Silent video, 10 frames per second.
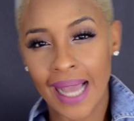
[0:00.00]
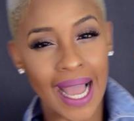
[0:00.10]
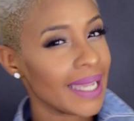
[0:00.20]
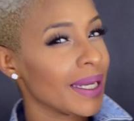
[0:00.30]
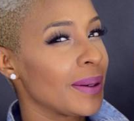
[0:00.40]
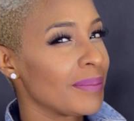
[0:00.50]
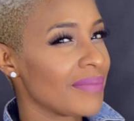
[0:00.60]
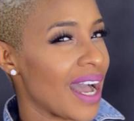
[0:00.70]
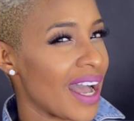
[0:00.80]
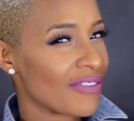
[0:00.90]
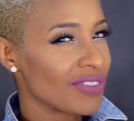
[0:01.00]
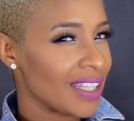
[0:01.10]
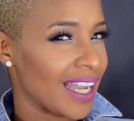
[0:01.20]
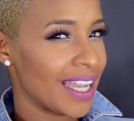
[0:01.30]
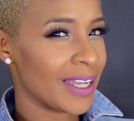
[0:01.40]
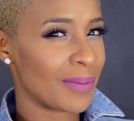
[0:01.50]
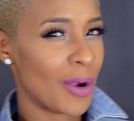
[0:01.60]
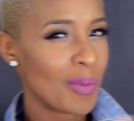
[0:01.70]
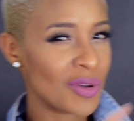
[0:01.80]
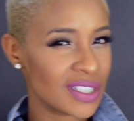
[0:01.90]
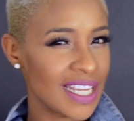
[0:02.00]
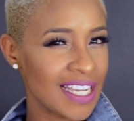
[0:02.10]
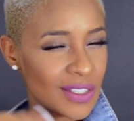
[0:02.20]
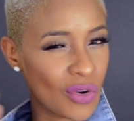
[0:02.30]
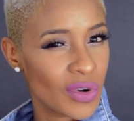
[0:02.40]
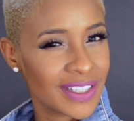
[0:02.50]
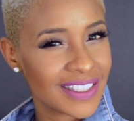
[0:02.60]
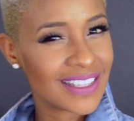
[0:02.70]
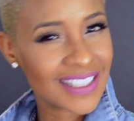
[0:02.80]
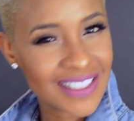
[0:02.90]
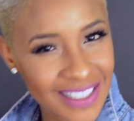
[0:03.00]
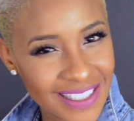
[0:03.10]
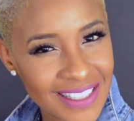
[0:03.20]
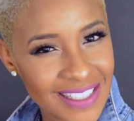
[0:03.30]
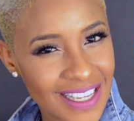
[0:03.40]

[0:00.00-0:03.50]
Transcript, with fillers: I am. I feel like I am on most days according to this list.